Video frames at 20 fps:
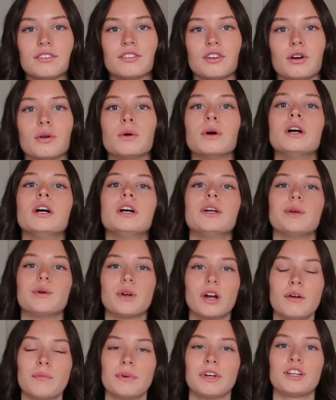So you
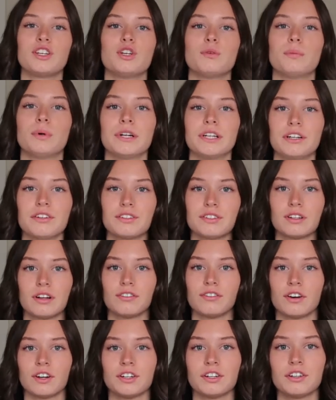come in, you put your
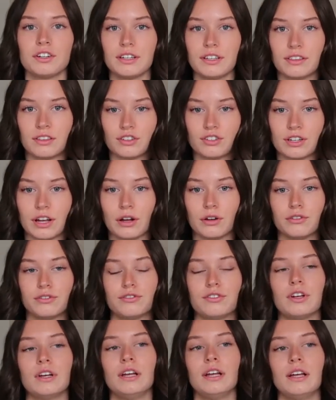stuff underneath the
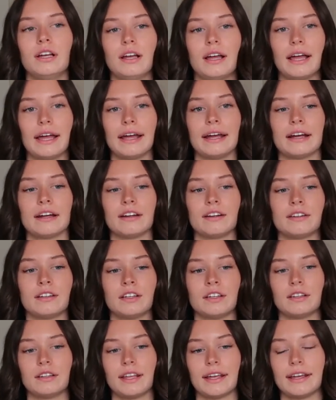shelf,
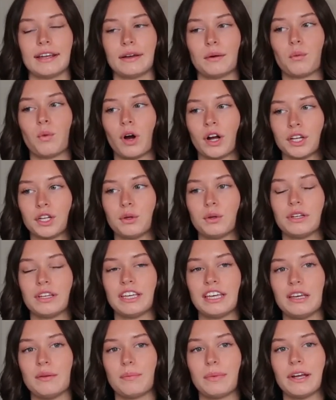and they want you to
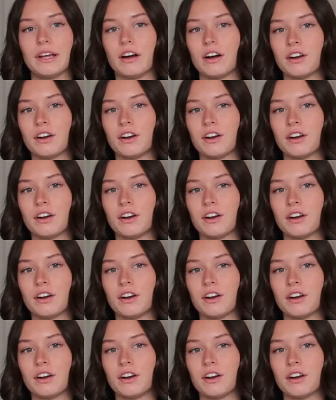keep it